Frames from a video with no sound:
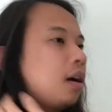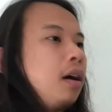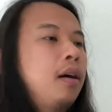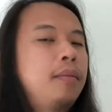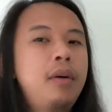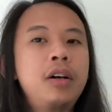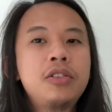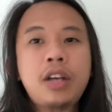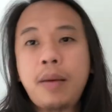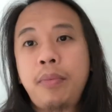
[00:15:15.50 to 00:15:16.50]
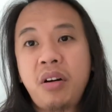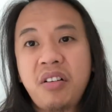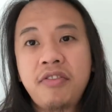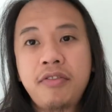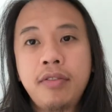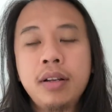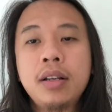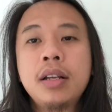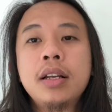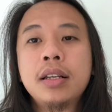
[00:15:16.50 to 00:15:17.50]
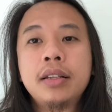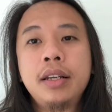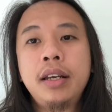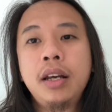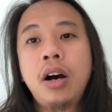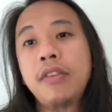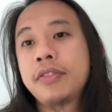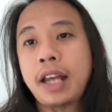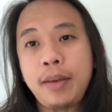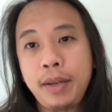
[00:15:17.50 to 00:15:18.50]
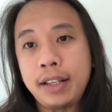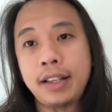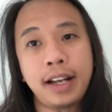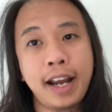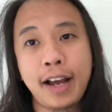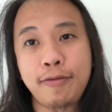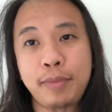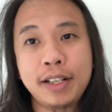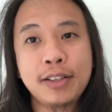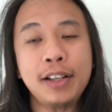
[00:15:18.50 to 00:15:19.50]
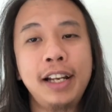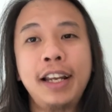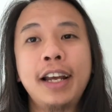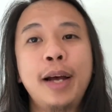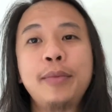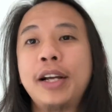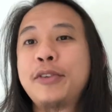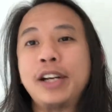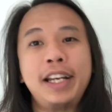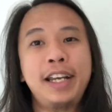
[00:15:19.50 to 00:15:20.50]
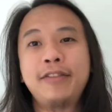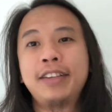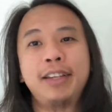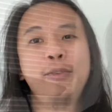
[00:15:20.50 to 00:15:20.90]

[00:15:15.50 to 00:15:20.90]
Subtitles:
on top of the off timing that I have personally. I'm not really gifted